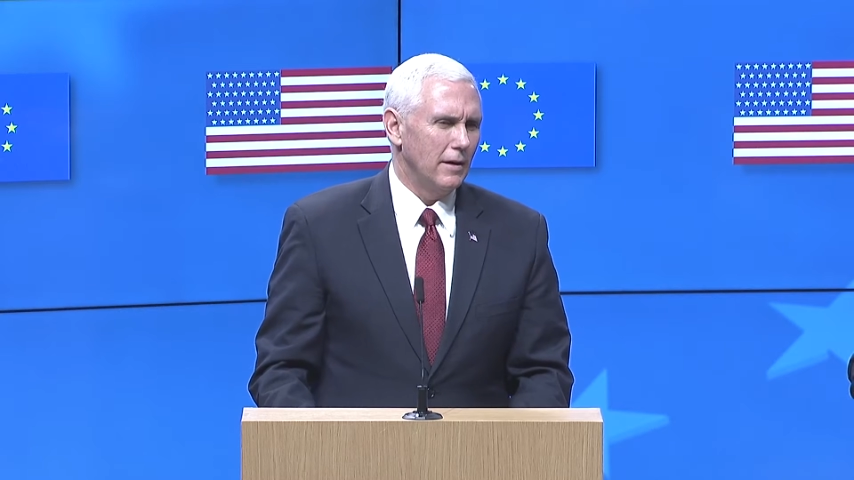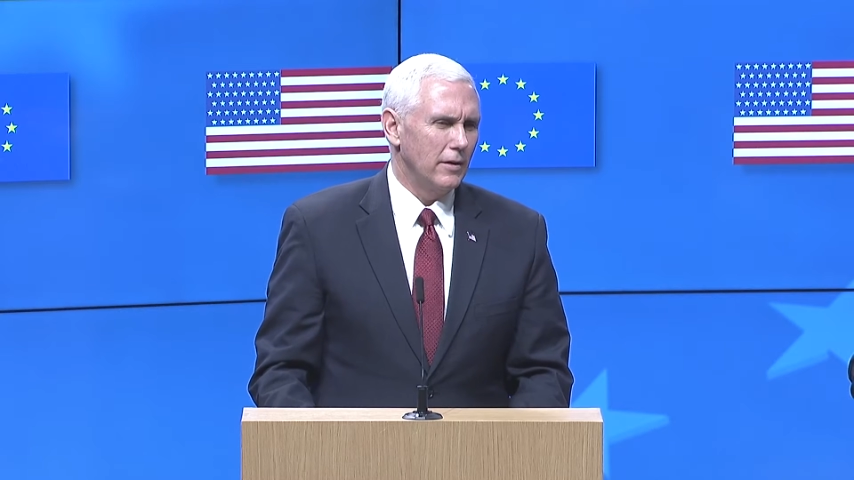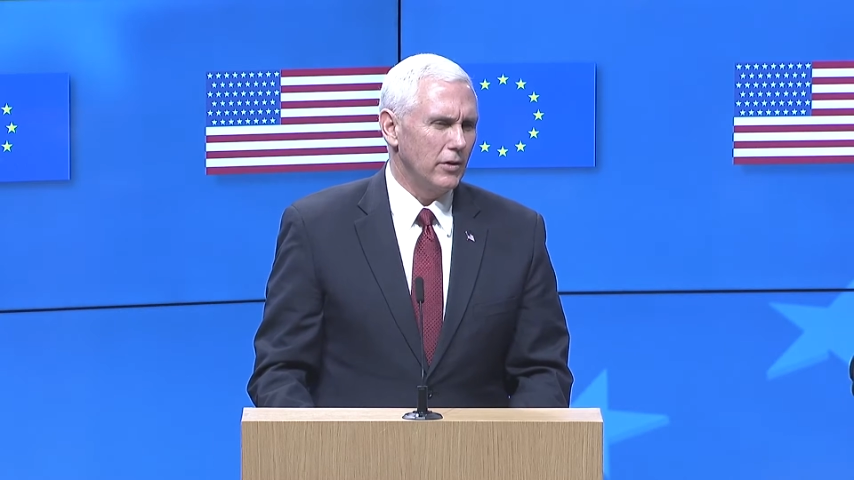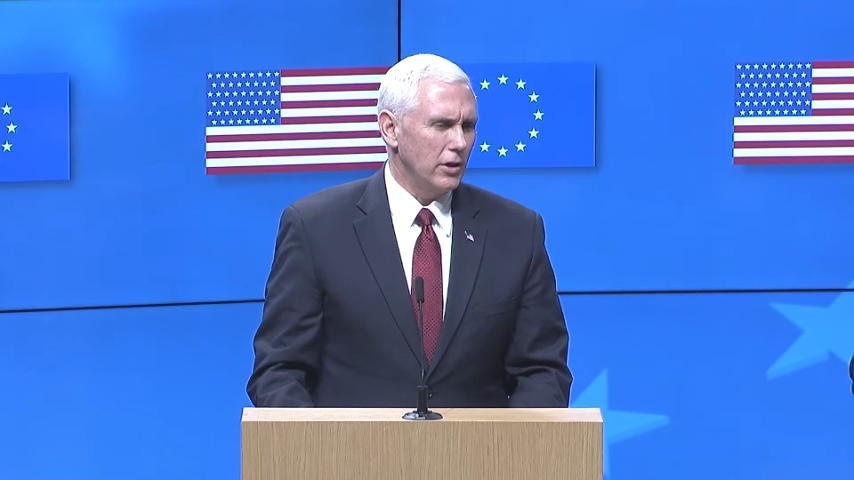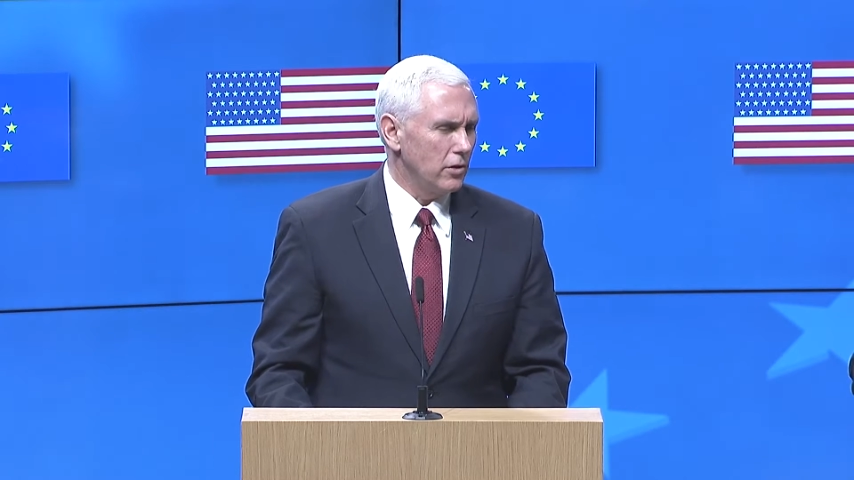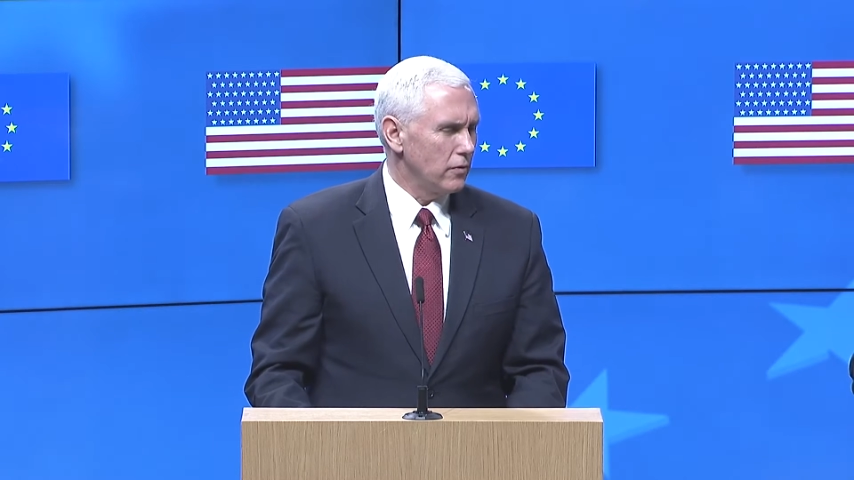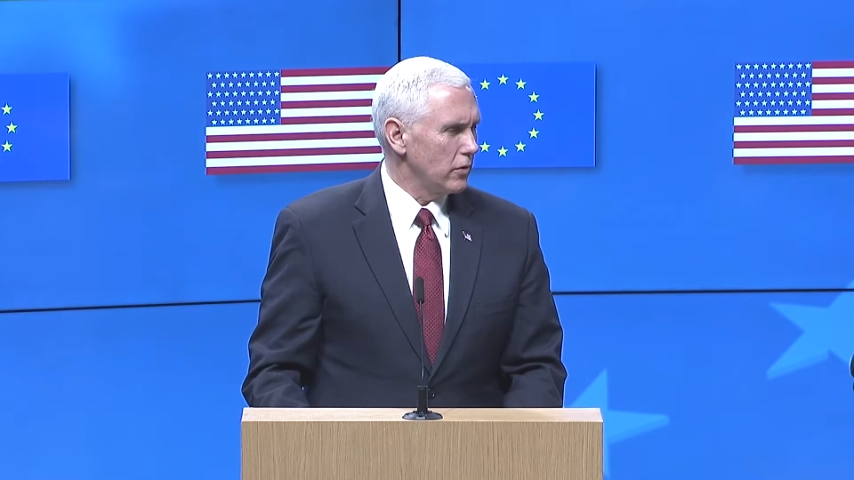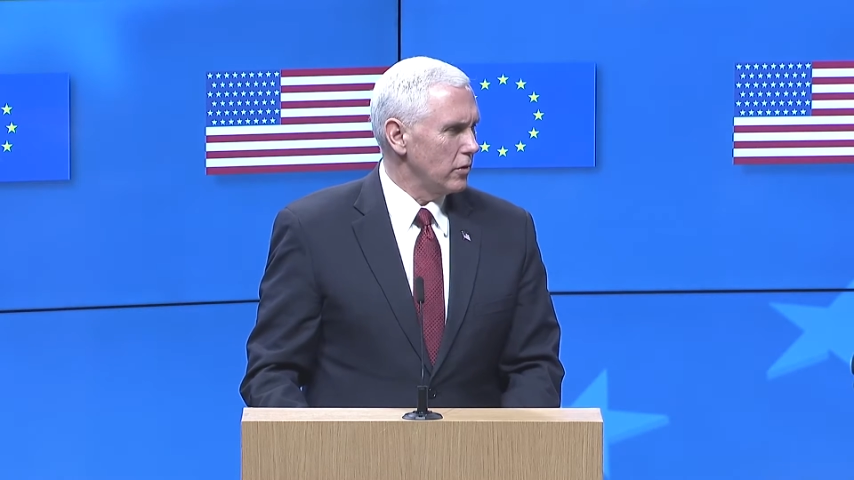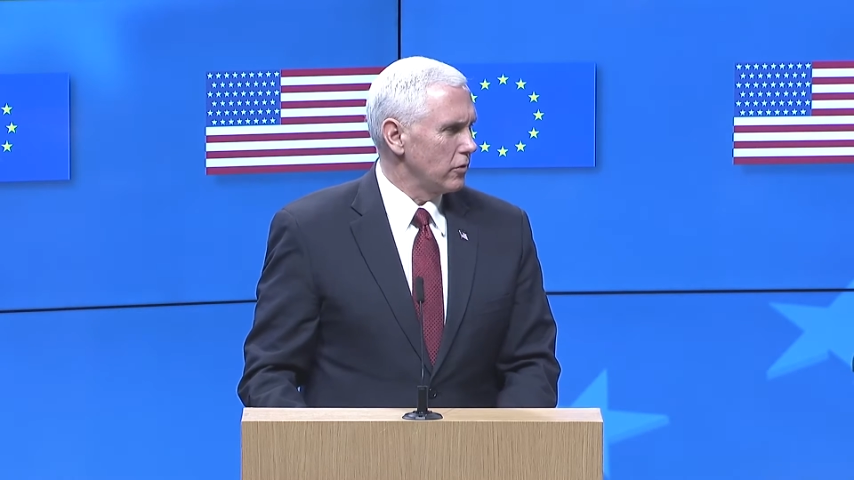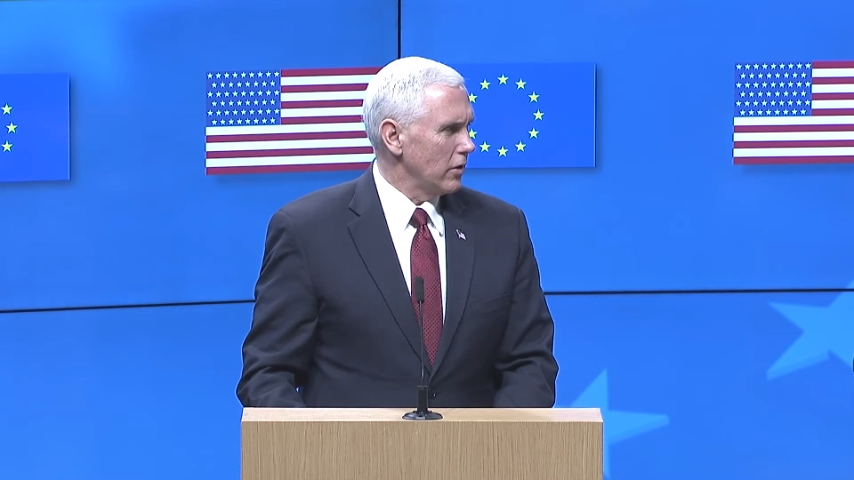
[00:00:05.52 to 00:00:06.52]
And thank you
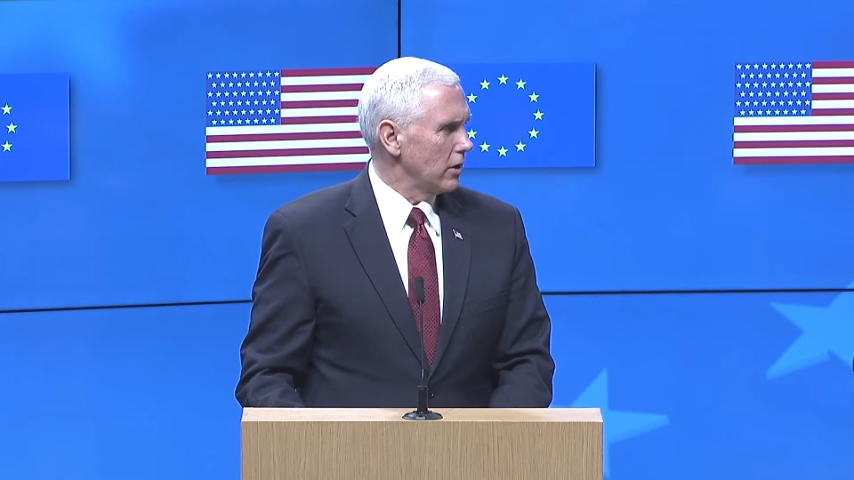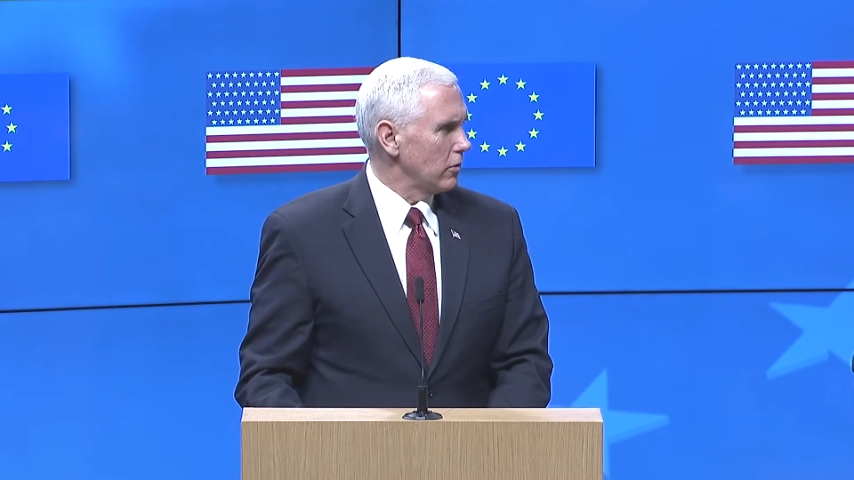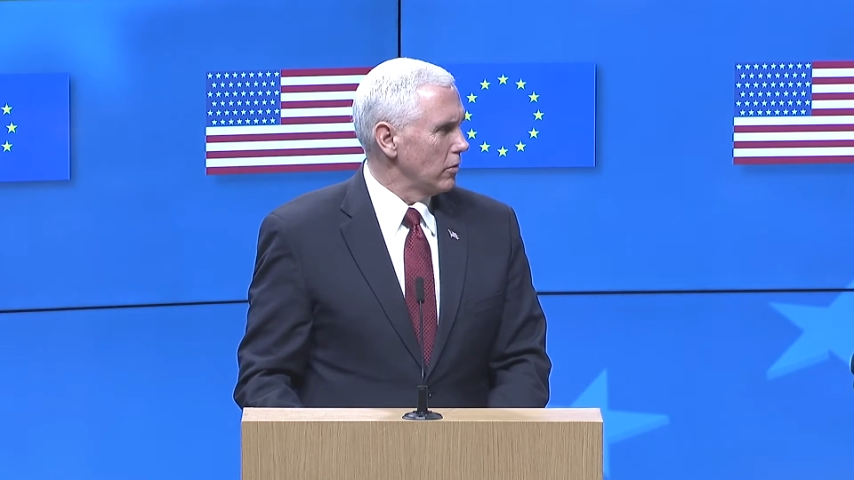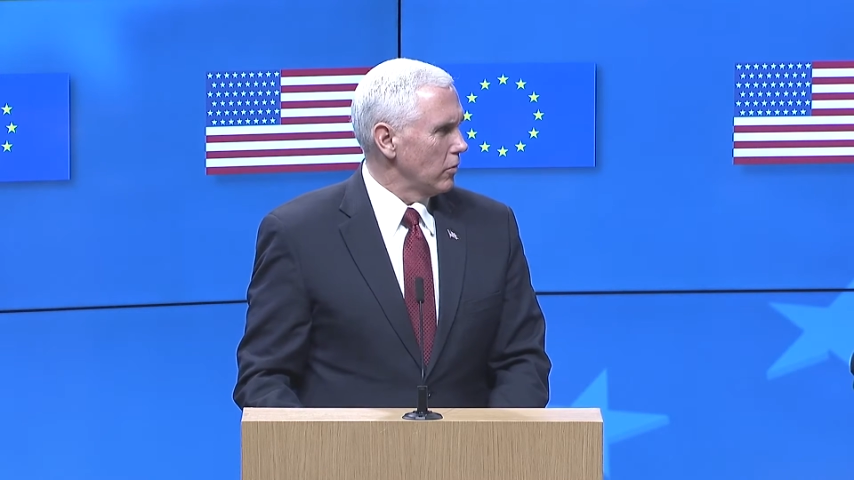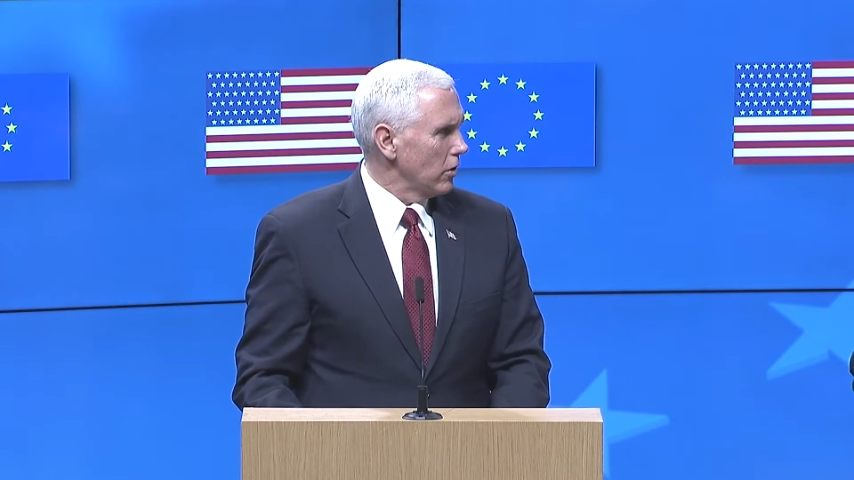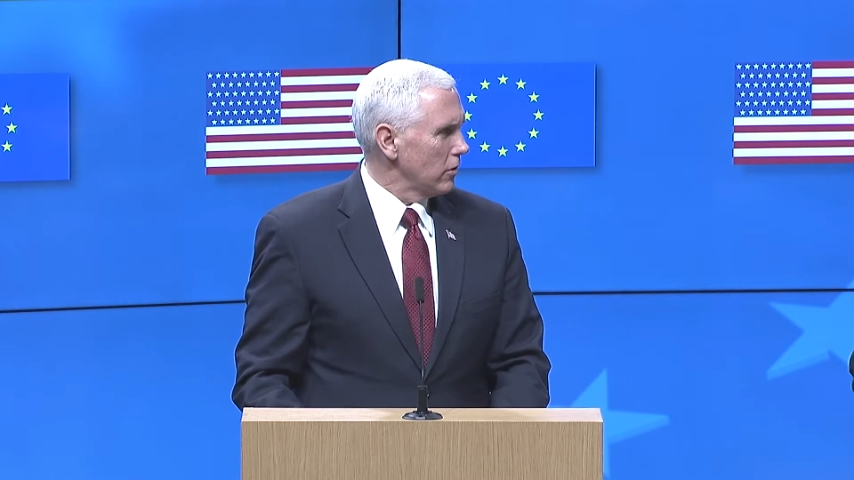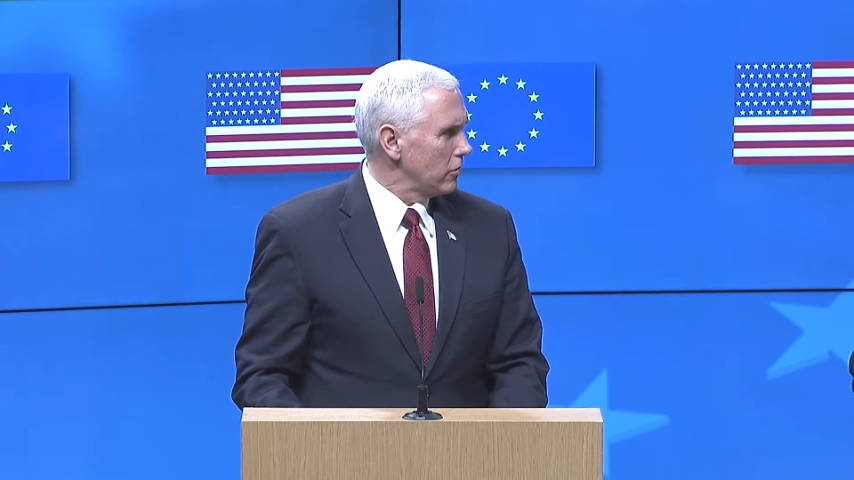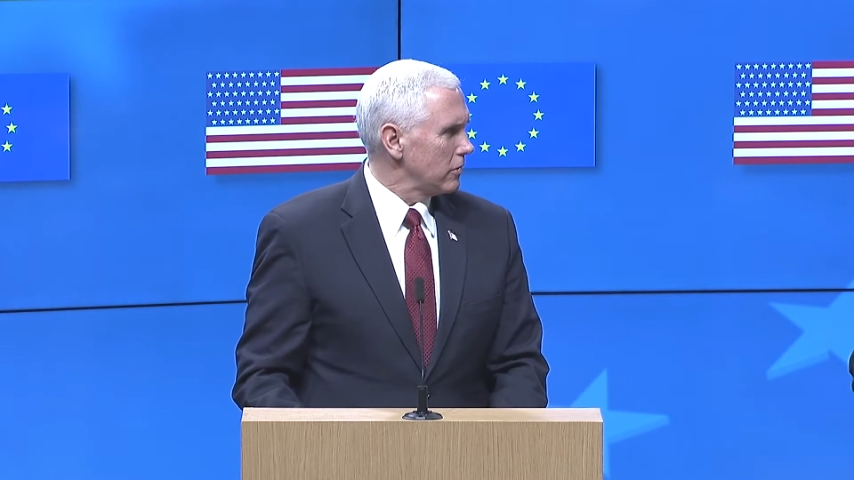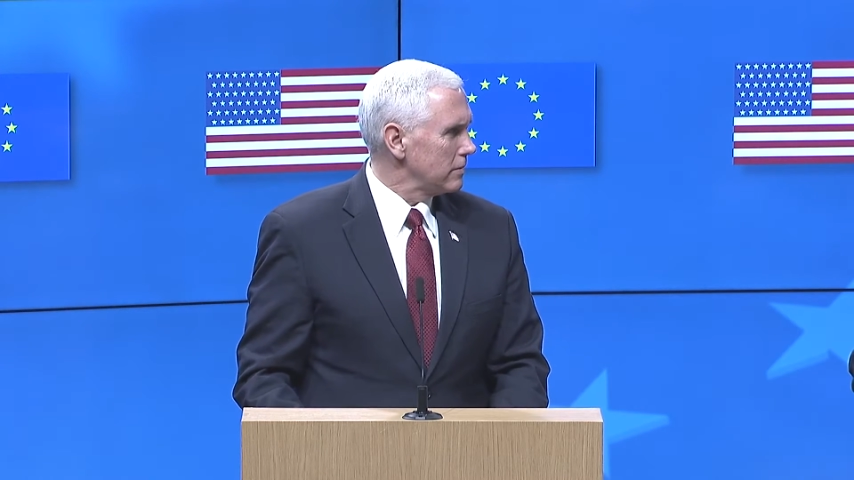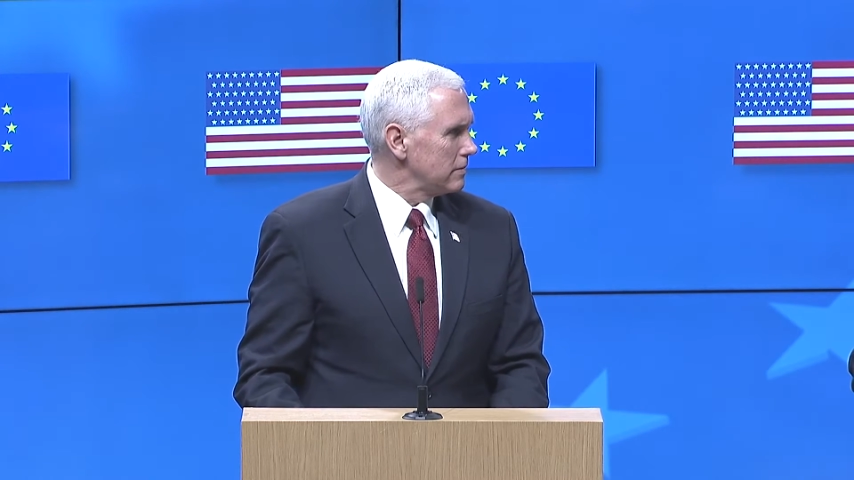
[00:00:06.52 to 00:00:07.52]
for those eloquent
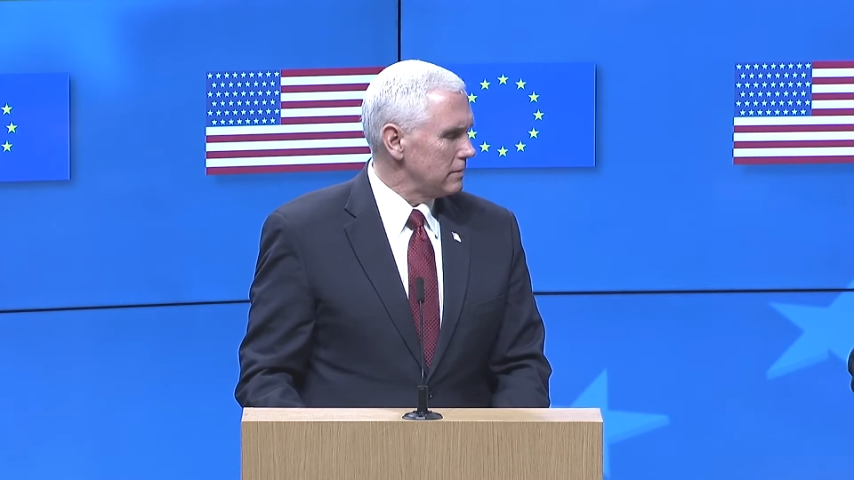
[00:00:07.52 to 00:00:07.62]
words